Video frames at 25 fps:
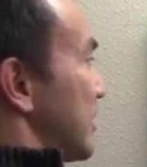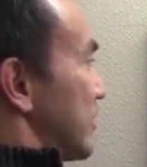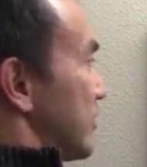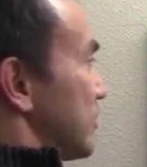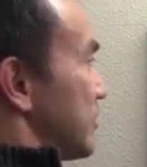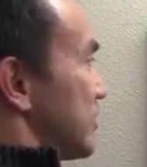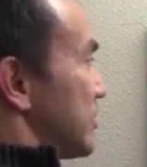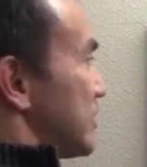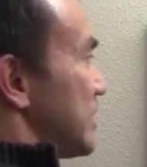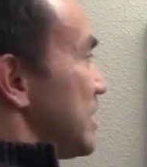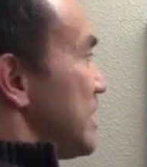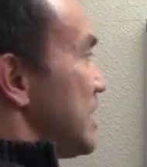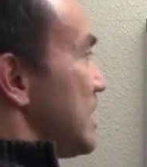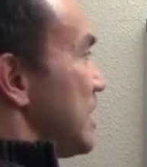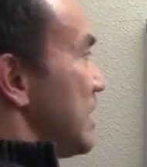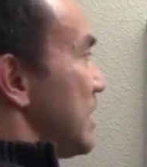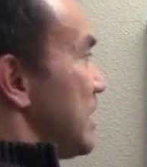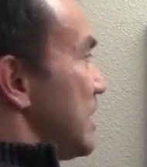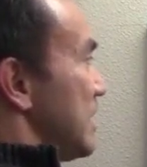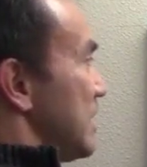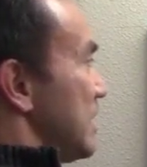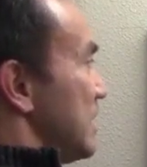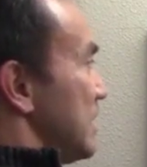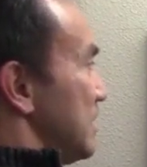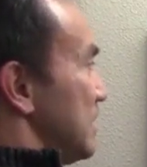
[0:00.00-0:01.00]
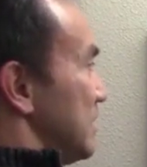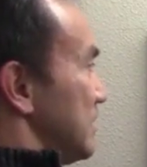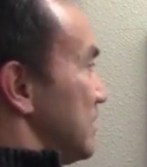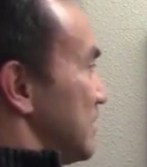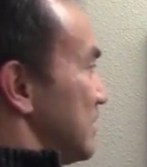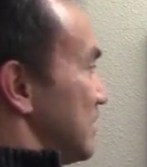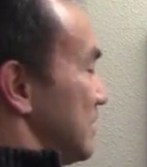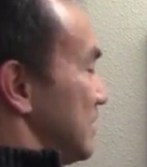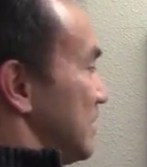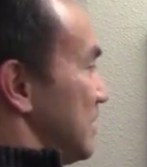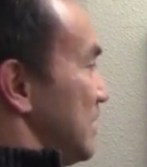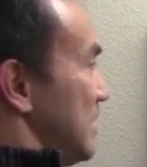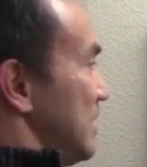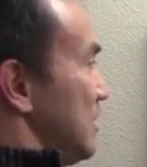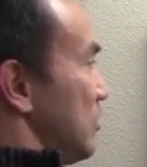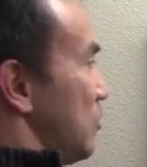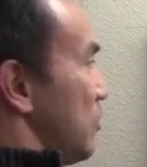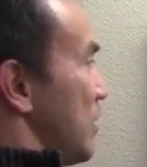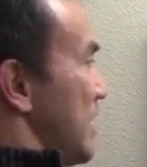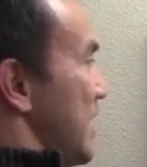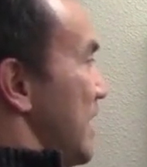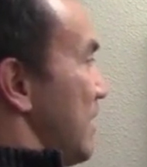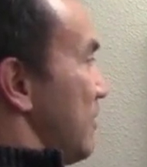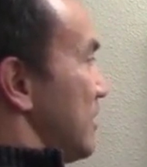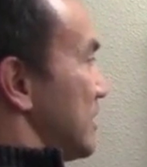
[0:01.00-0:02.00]
So C here, in the
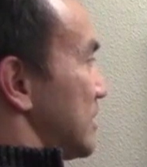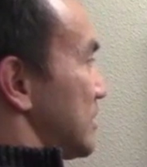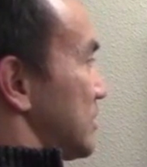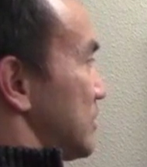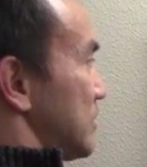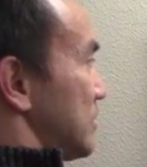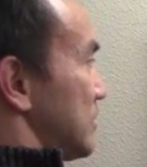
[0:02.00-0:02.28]
way how it